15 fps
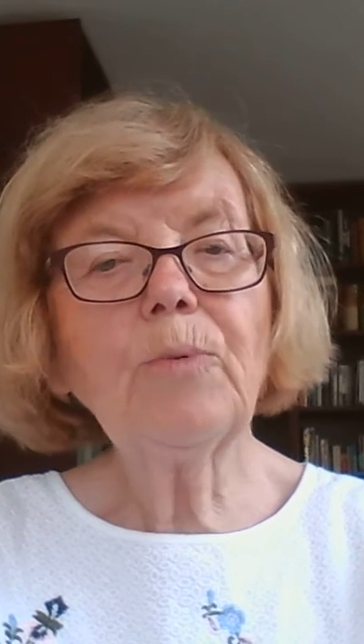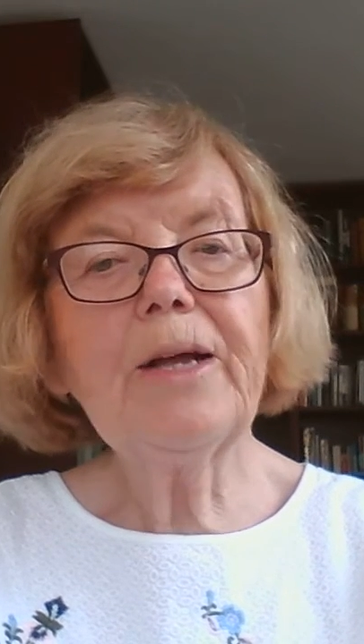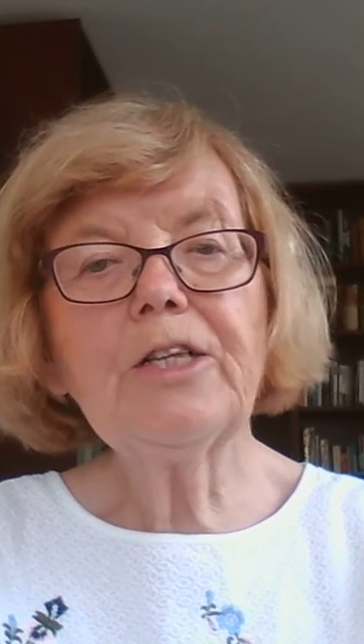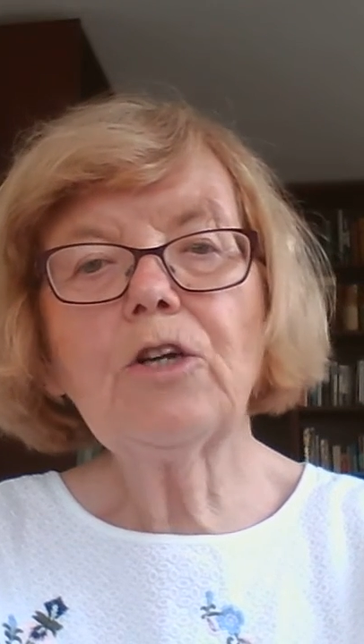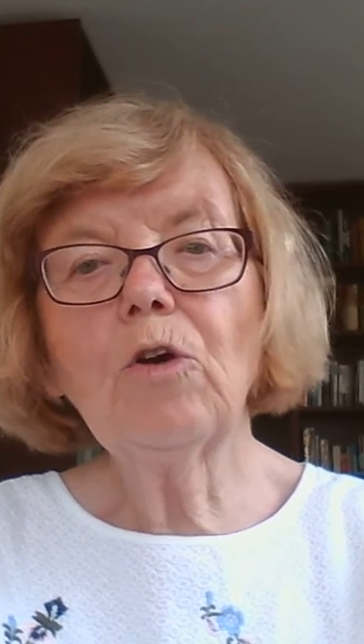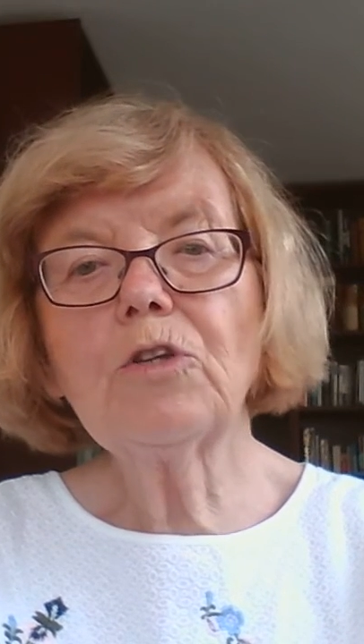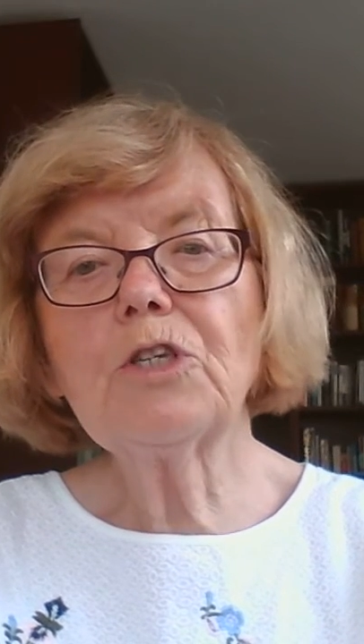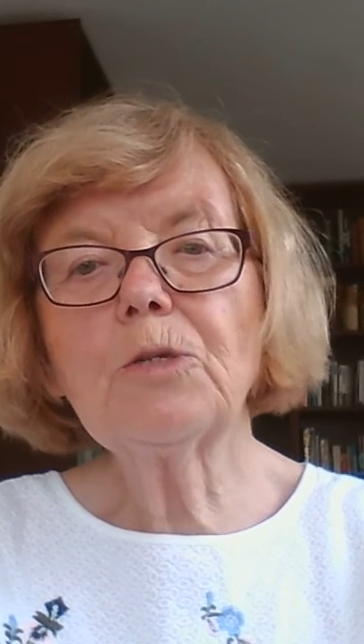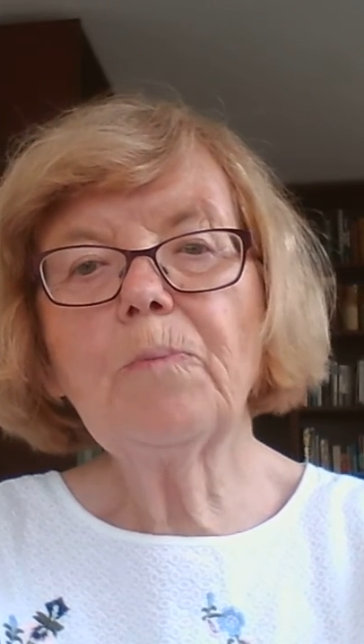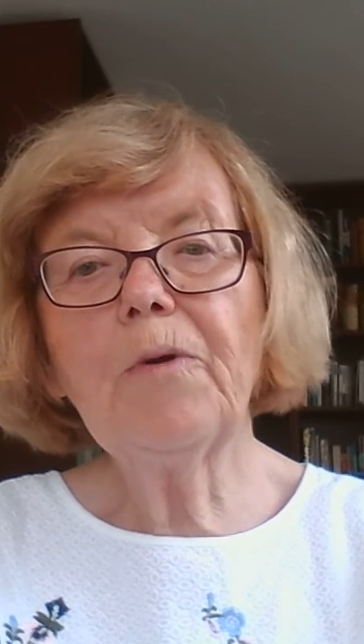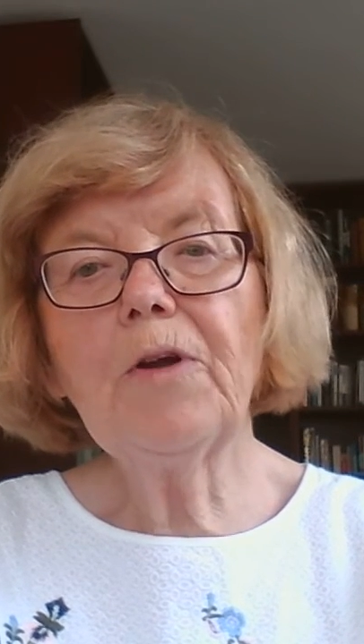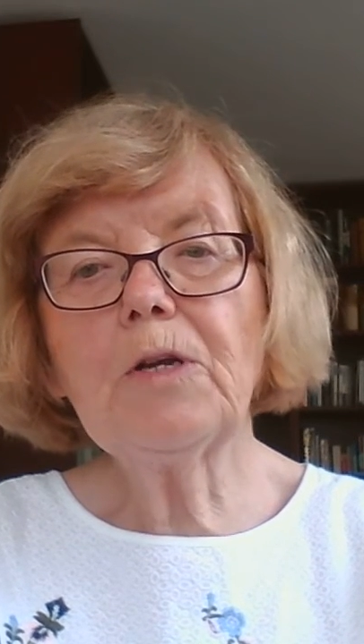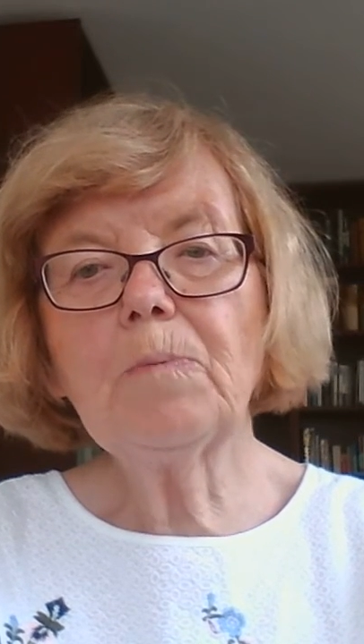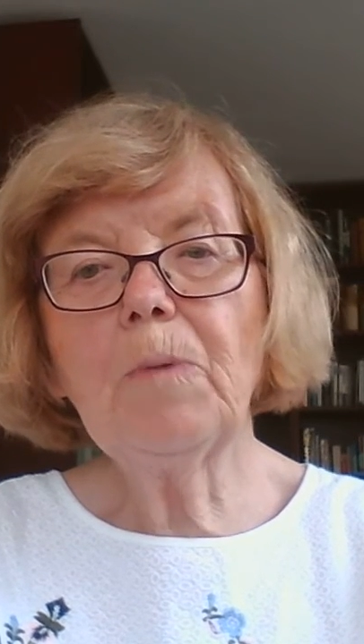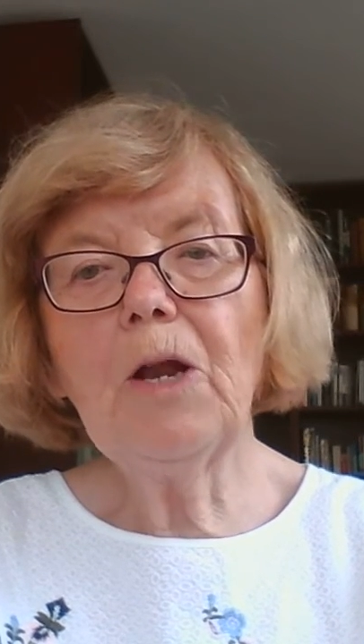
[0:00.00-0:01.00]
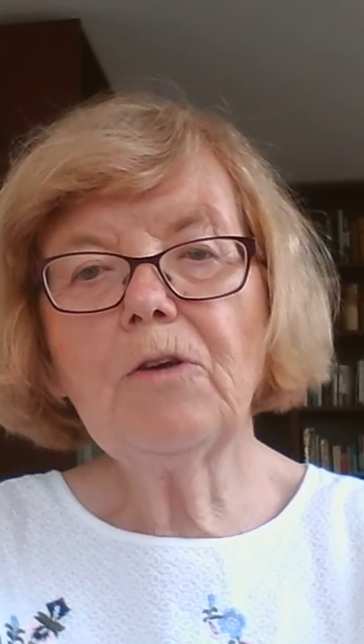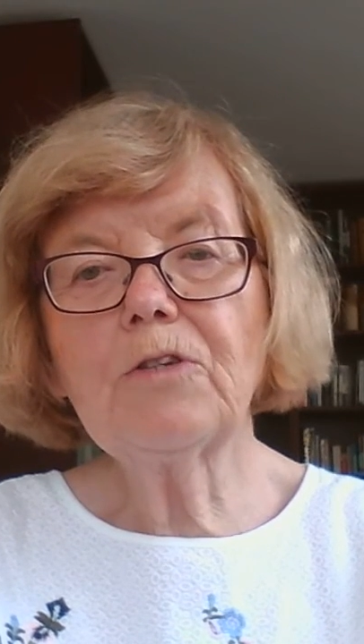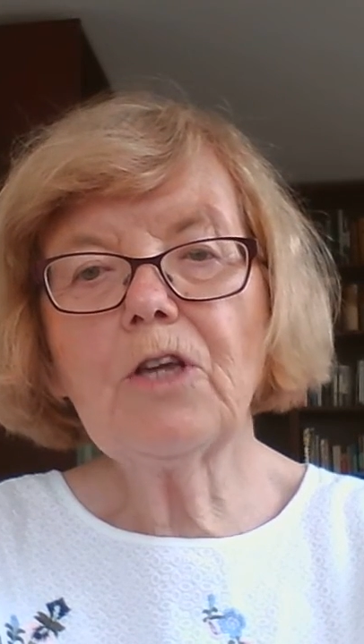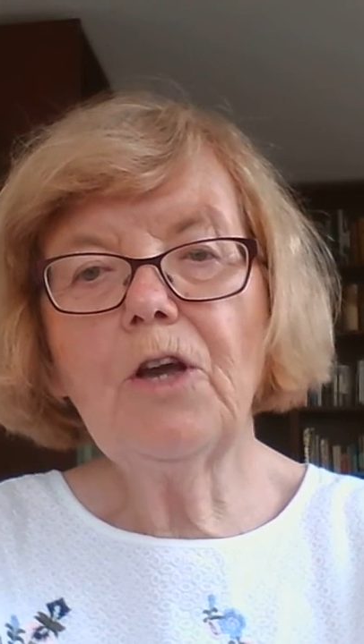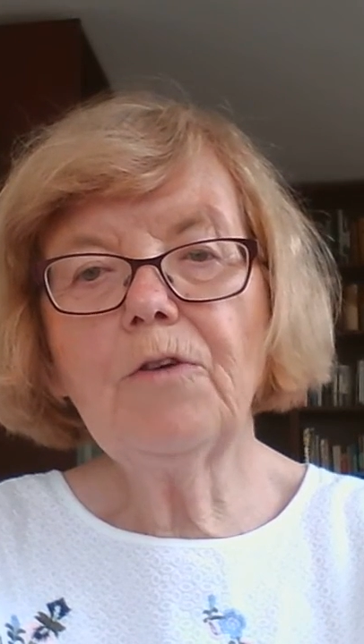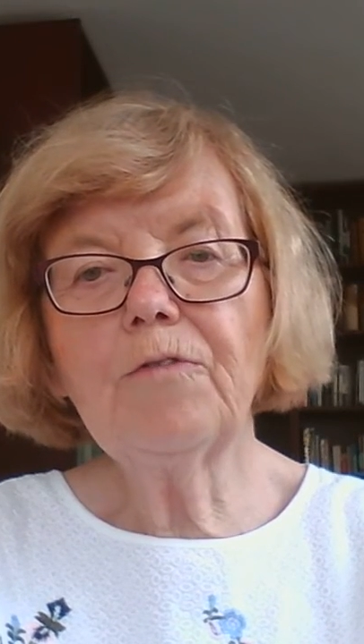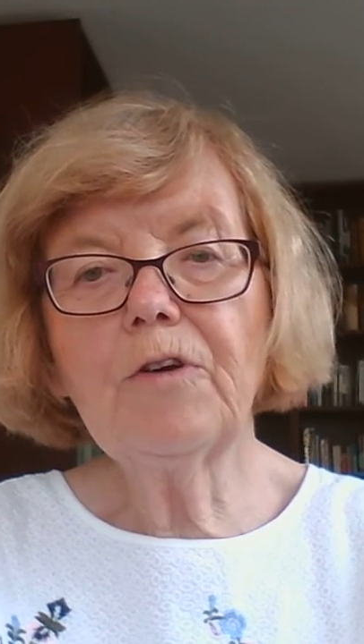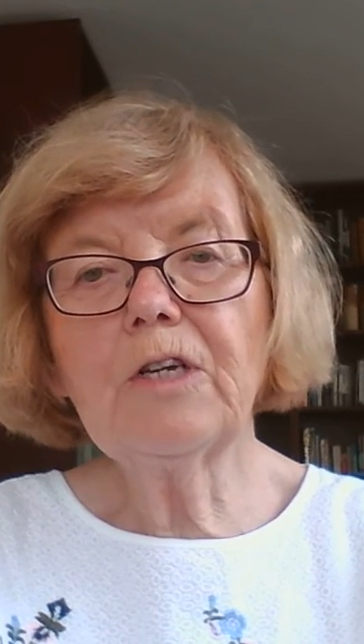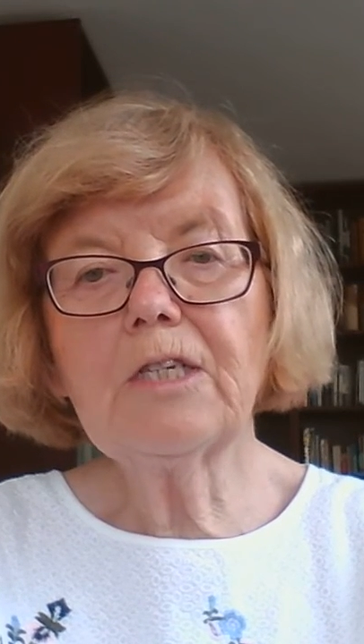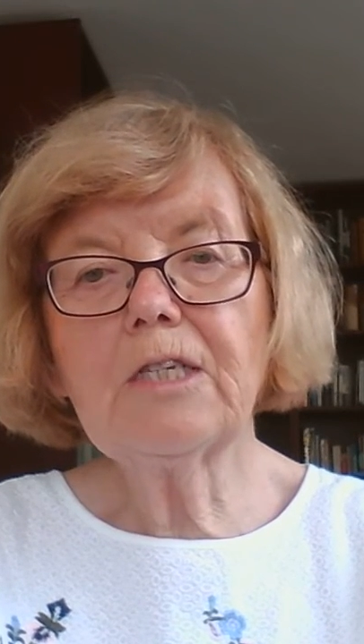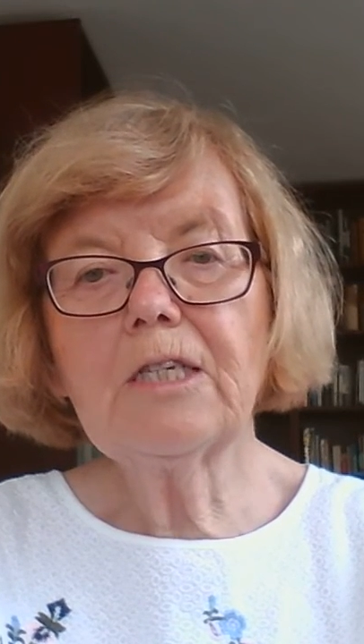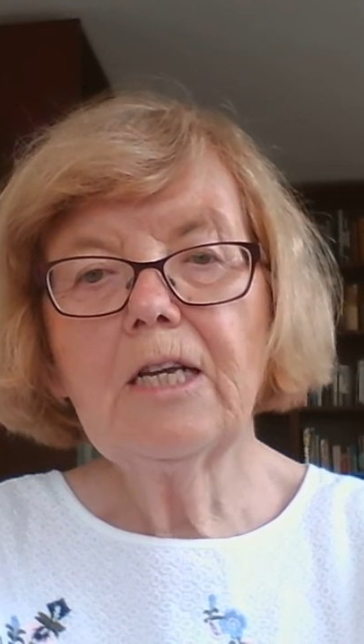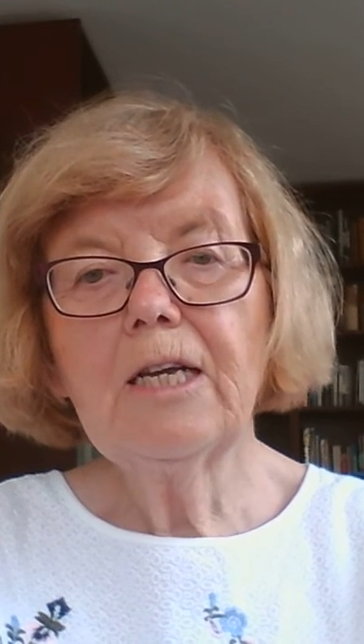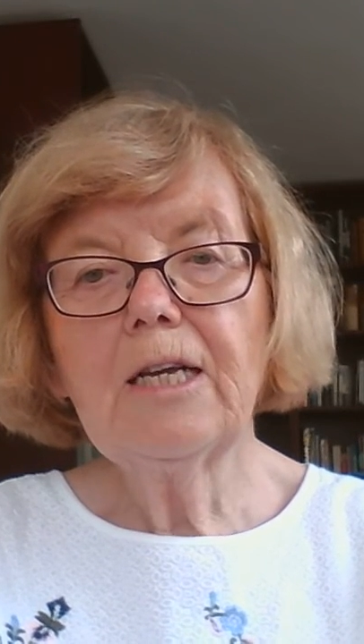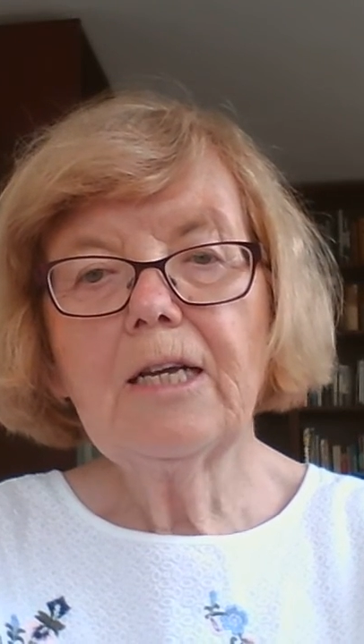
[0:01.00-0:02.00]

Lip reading: when God's Spirit blows over us,